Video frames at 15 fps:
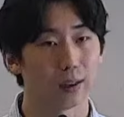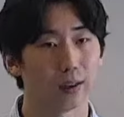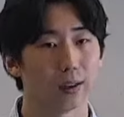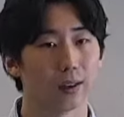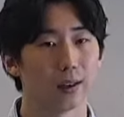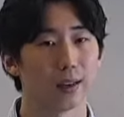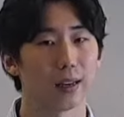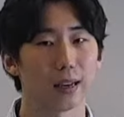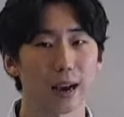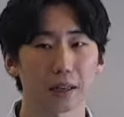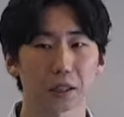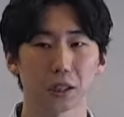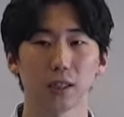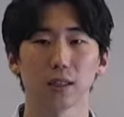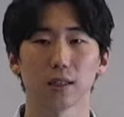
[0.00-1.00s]
He
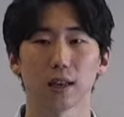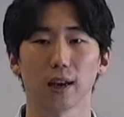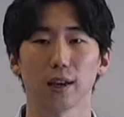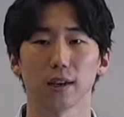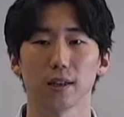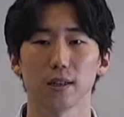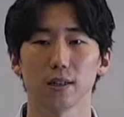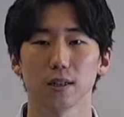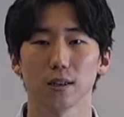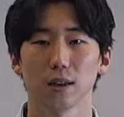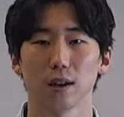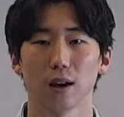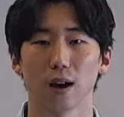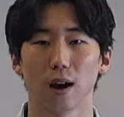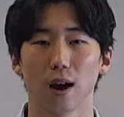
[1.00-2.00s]
actually says,
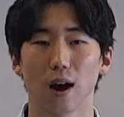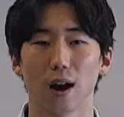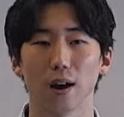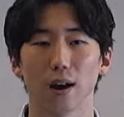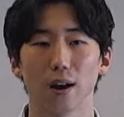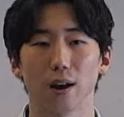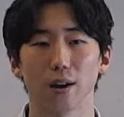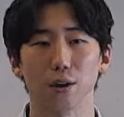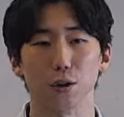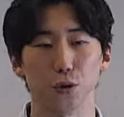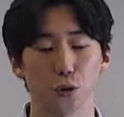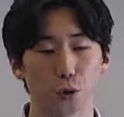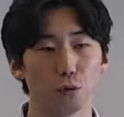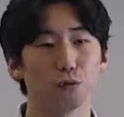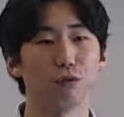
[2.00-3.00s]

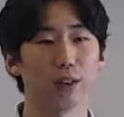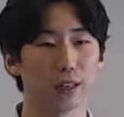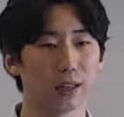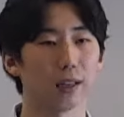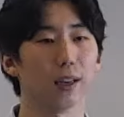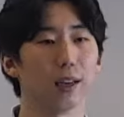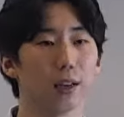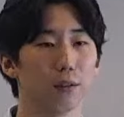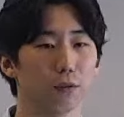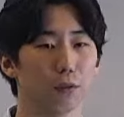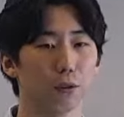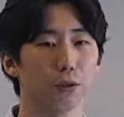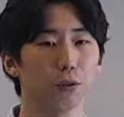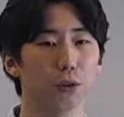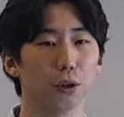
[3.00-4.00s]
You're really
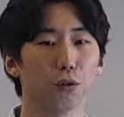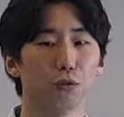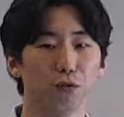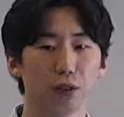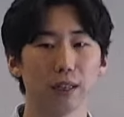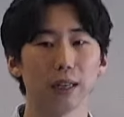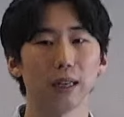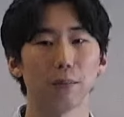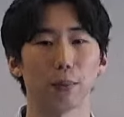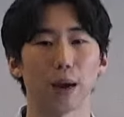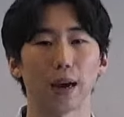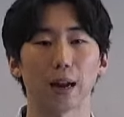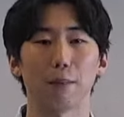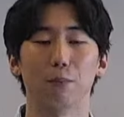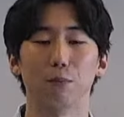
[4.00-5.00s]
evil, you're really bad,
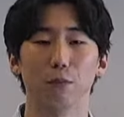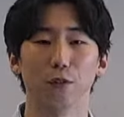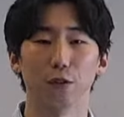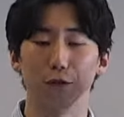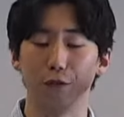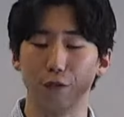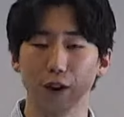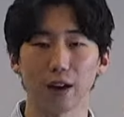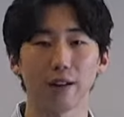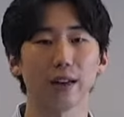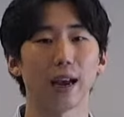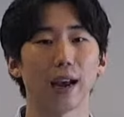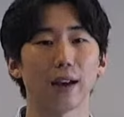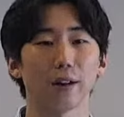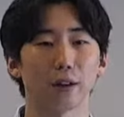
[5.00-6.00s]
I'm very
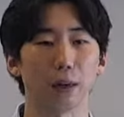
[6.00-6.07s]
angry,